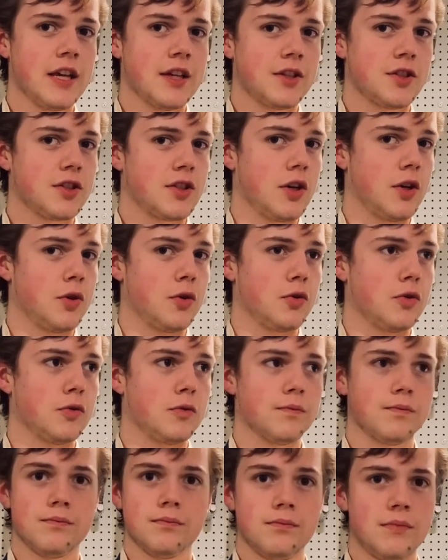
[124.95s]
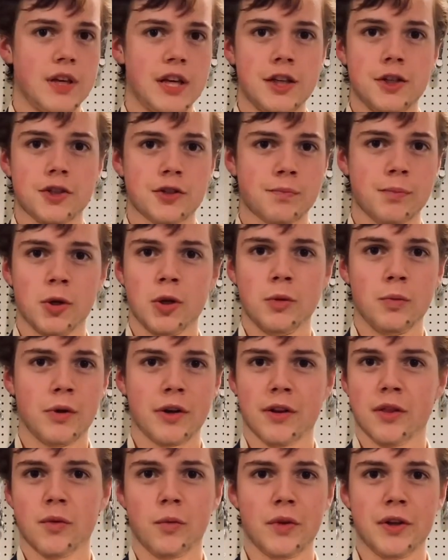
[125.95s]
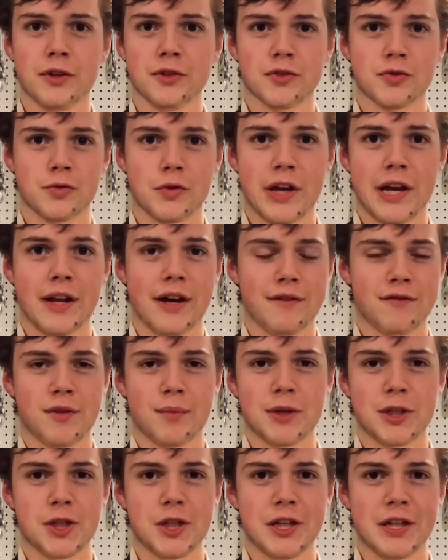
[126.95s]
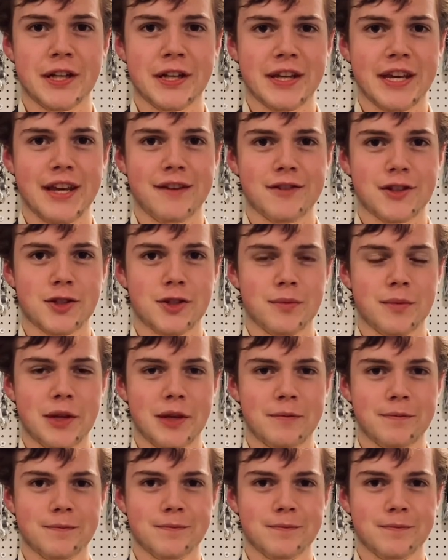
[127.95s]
so he just pulled one of the wheels right off the machine and gave it to me.